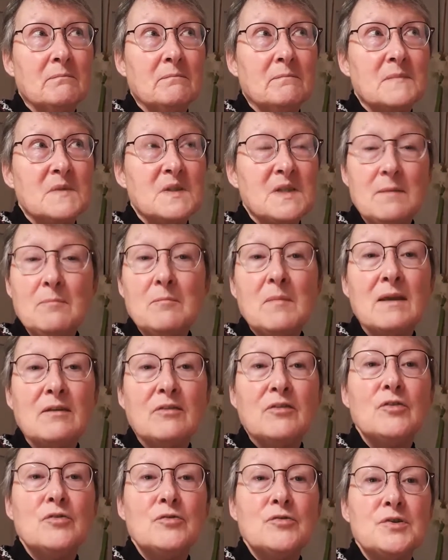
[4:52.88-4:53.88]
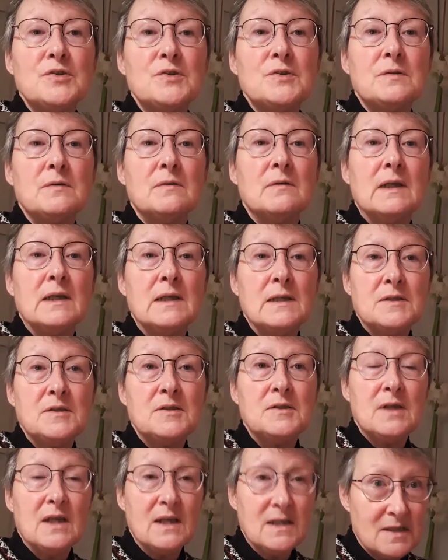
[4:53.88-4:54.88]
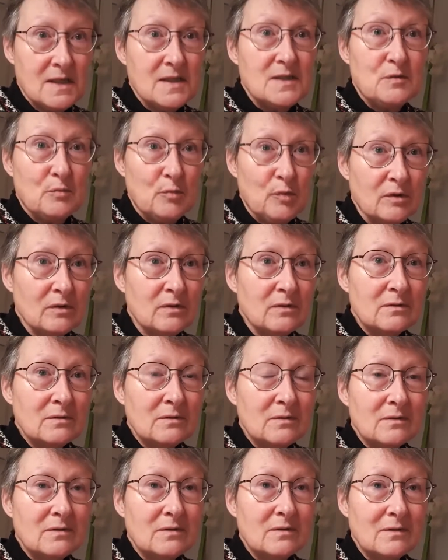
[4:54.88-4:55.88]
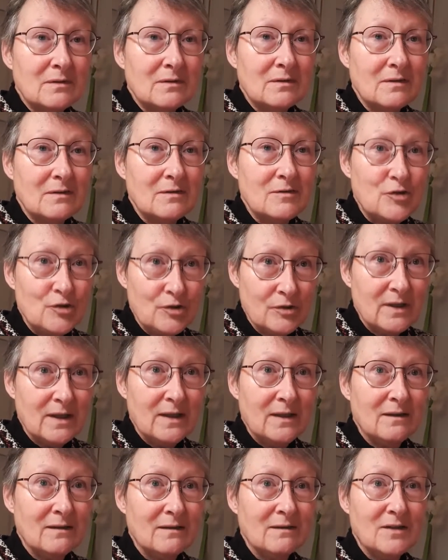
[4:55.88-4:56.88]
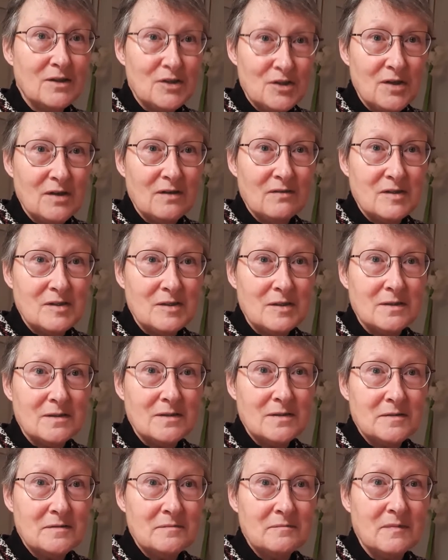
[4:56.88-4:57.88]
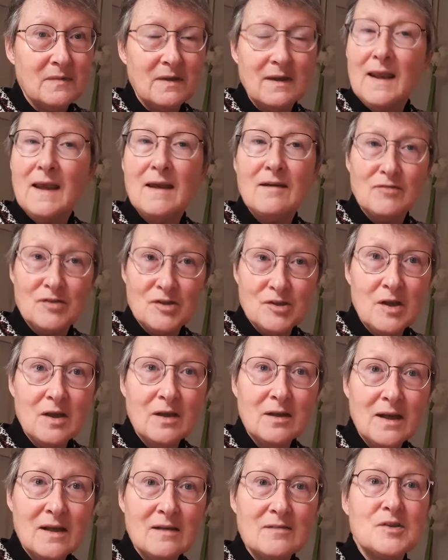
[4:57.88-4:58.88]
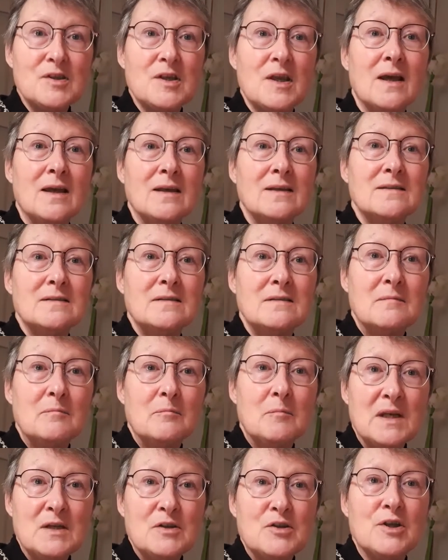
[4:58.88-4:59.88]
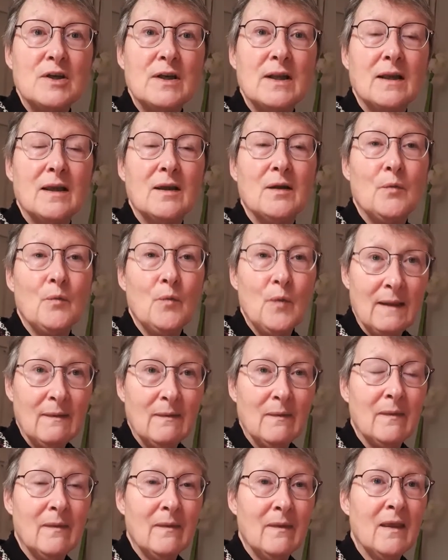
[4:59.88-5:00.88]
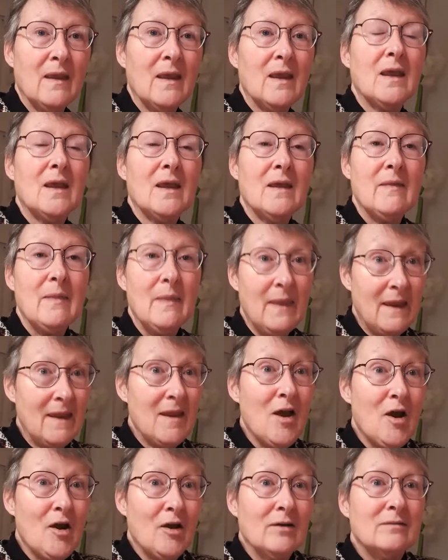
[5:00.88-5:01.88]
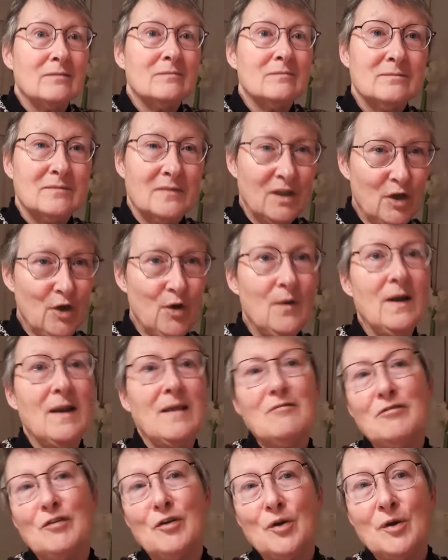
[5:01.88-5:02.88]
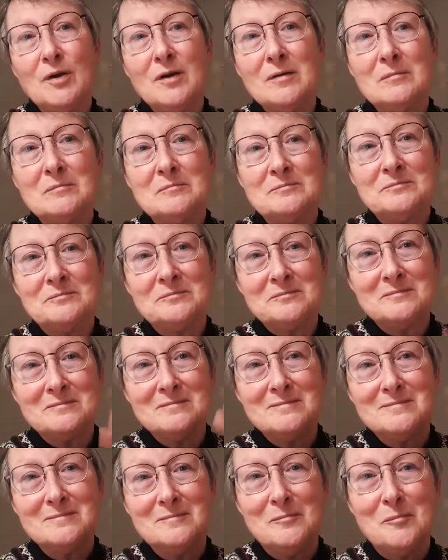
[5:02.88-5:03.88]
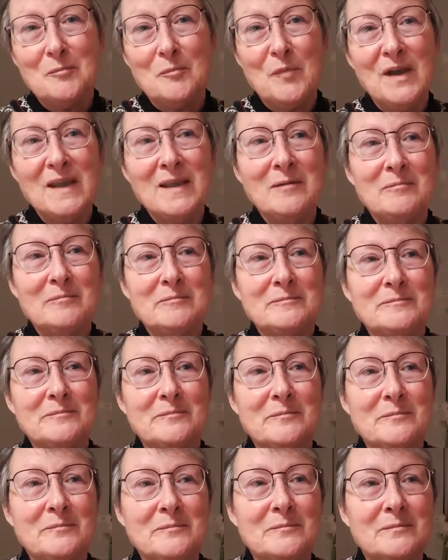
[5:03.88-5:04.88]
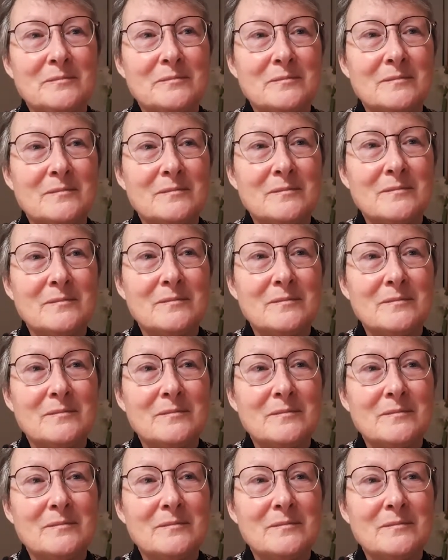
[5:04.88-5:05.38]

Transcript: St. Matthew's is accessible during the services. They have a sign outside mentioning when they are. Go and have a look. Bye.